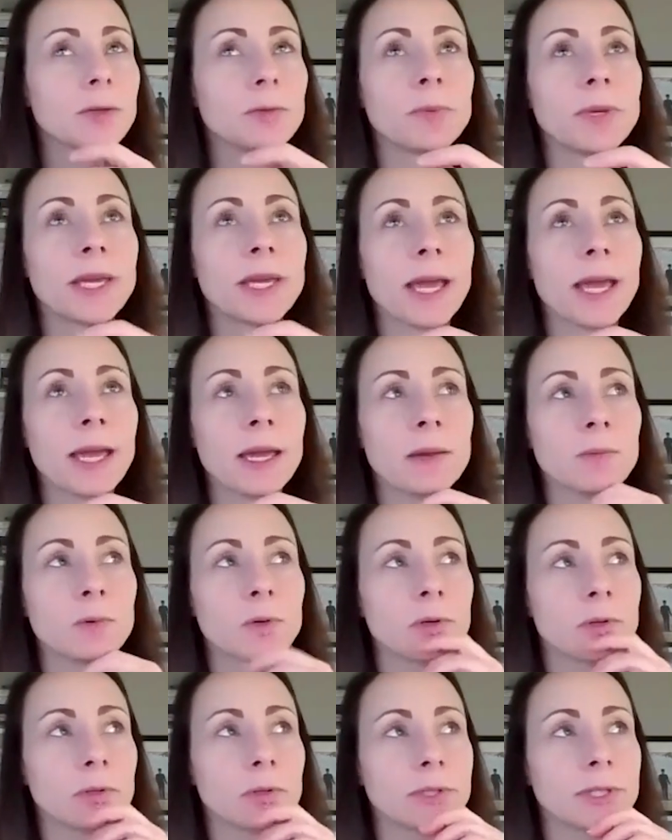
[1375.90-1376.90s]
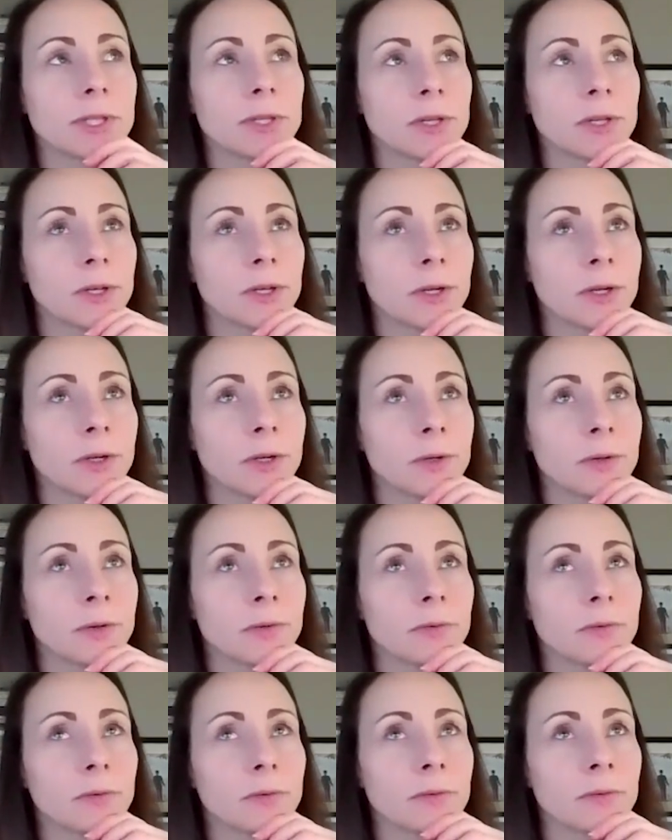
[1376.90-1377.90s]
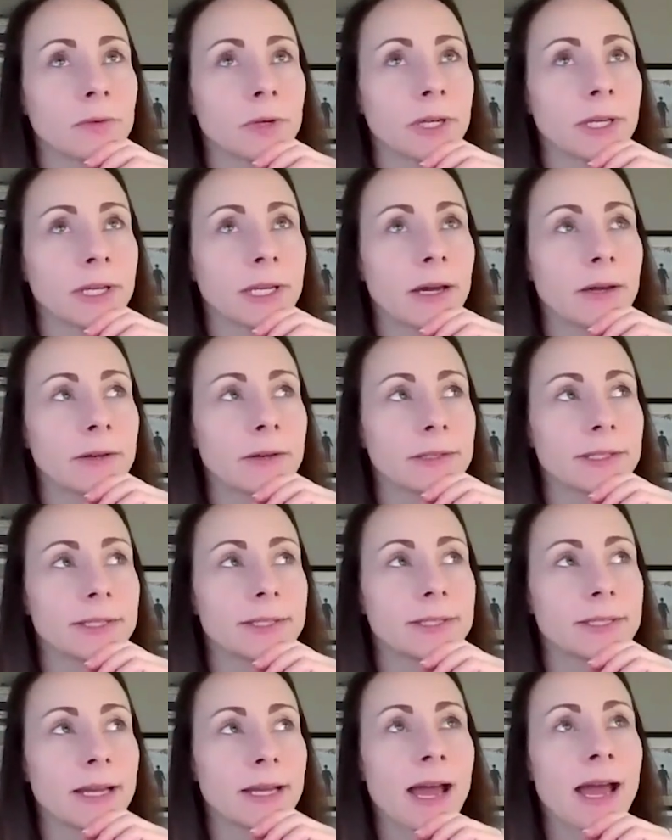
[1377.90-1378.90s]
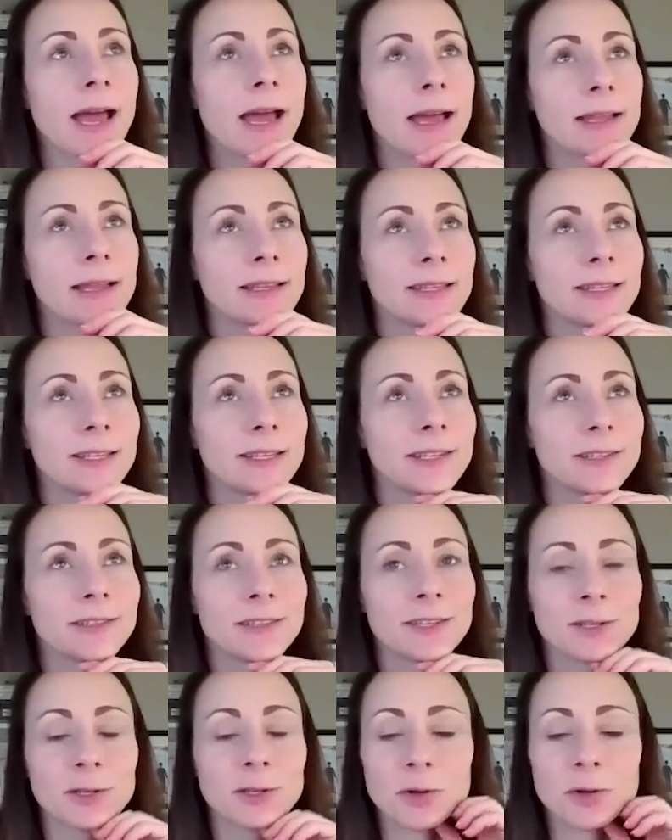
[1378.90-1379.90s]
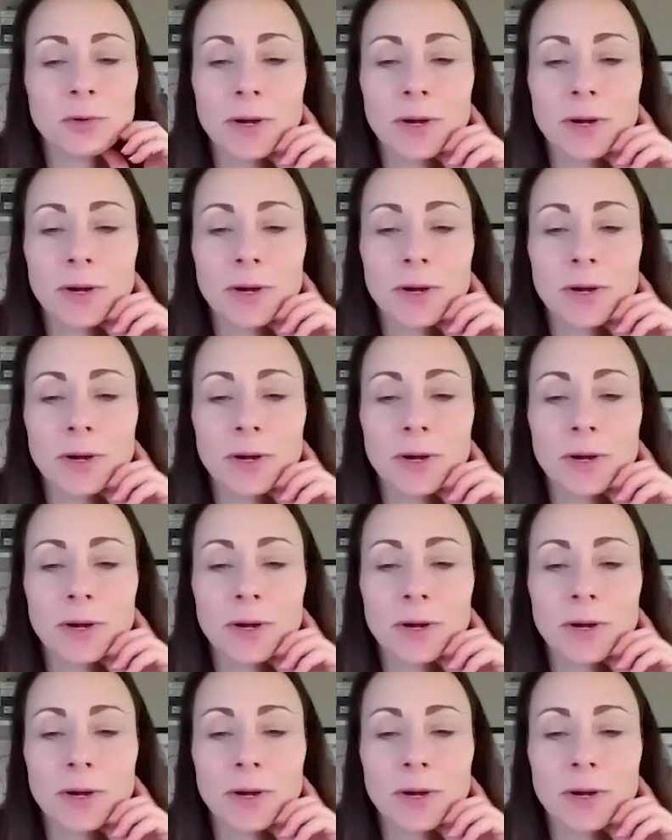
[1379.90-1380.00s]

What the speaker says: be able to really understand the